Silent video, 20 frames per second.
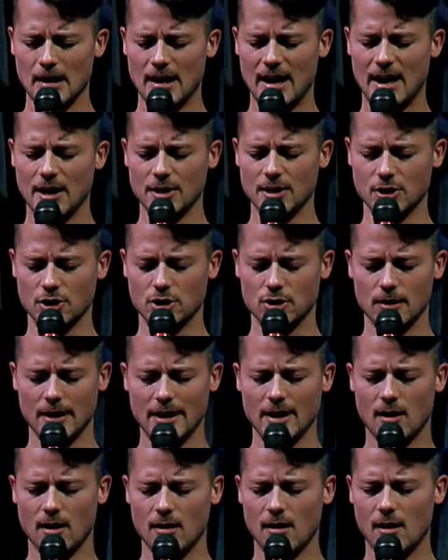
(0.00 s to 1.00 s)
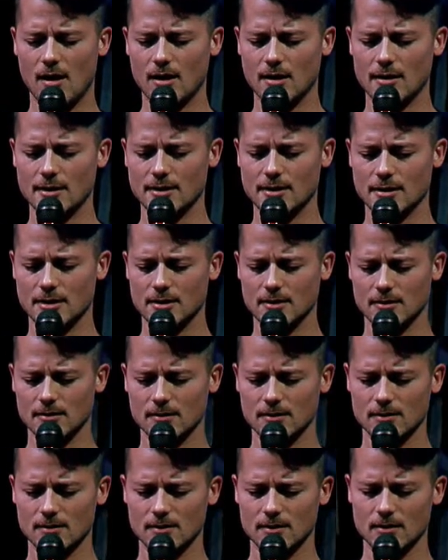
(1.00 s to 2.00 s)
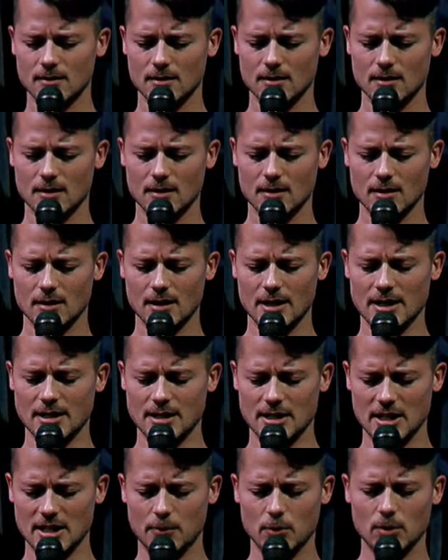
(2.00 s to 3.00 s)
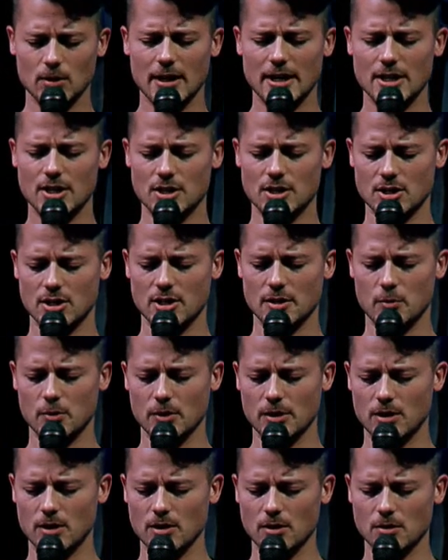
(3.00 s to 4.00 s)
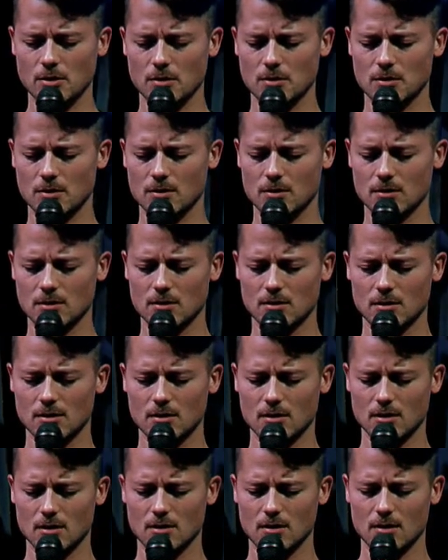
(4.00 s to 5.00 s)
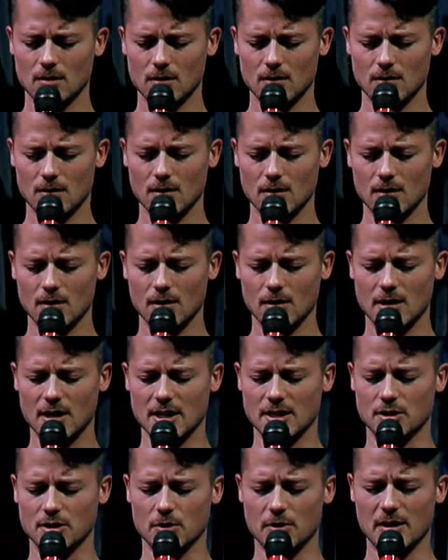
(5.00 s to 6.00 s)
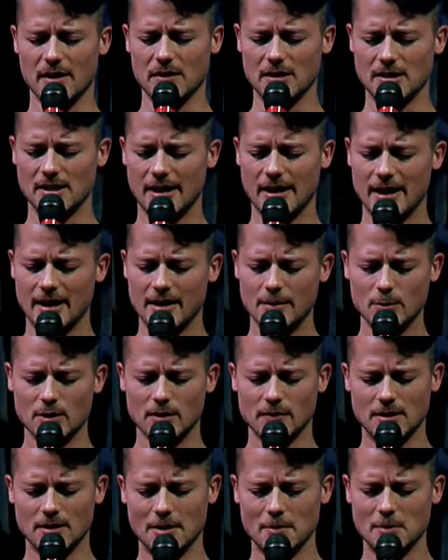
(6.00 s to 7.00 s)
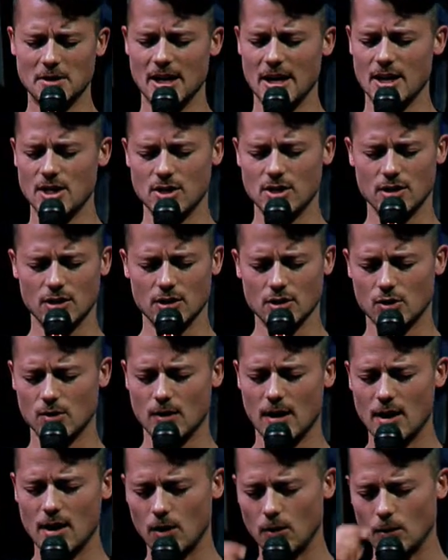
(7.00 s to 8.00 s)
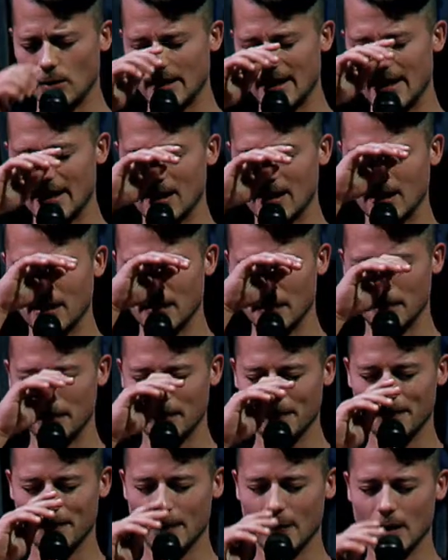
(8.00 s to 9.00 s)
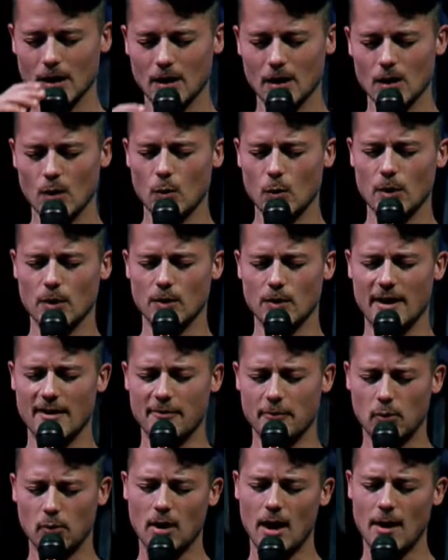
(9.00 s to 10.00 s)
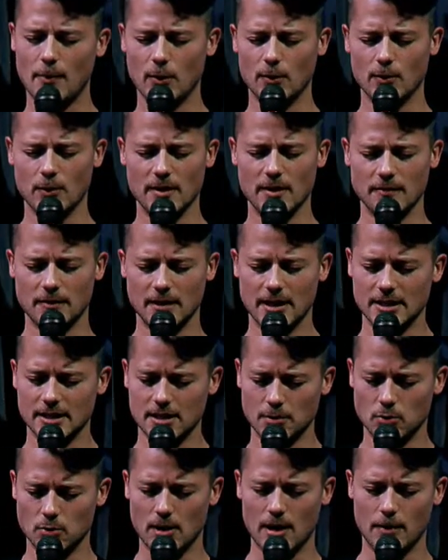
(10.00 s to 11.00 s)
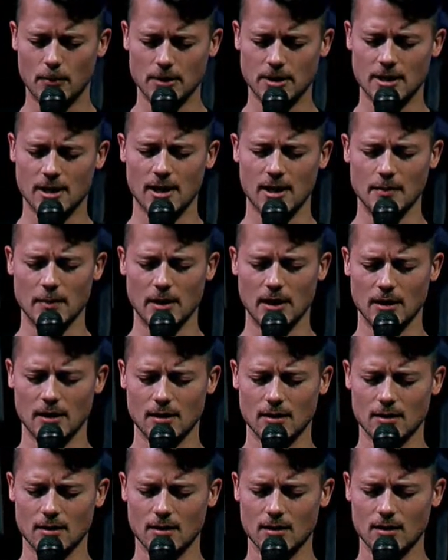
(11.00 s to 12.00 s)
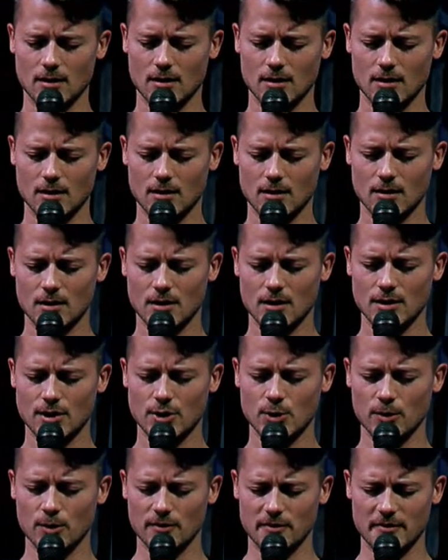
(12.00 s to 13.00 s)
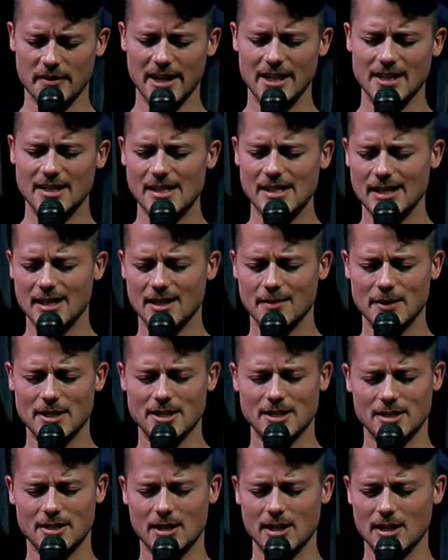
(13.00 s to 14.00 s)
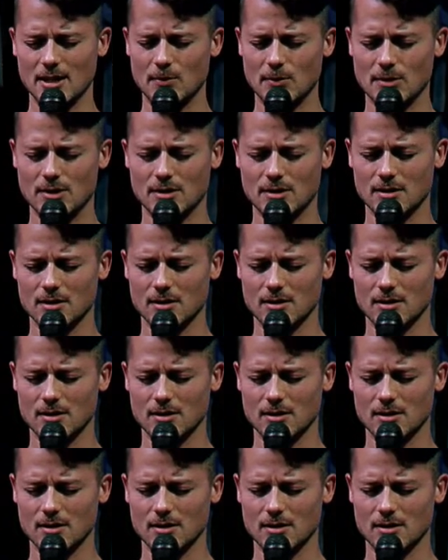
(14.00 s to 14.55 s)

how to train our hearts in deep relationship with you. God, so that the times of temptation and trial, when they come, we will have proper reflex and proper timing to evade the enemy's schemes